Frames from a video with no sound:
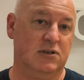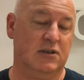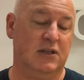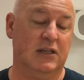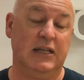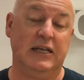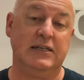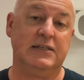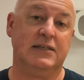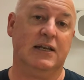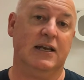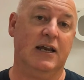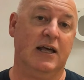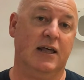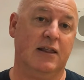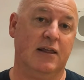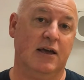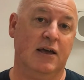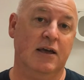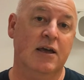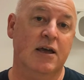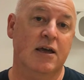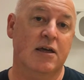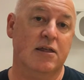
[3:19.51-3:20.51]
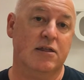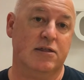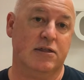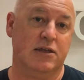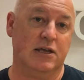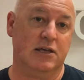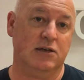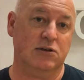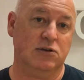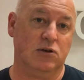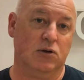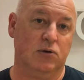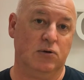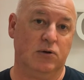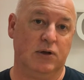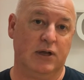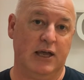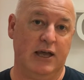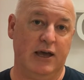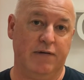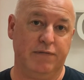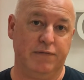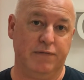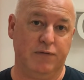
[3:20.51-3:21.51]
So that's another thing to look
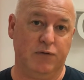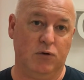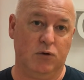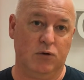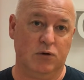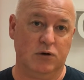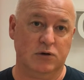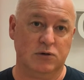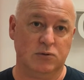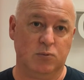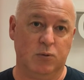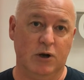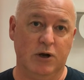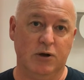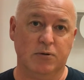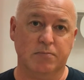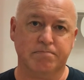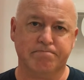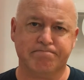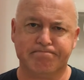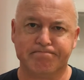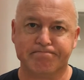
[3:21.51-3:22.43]
out for as well.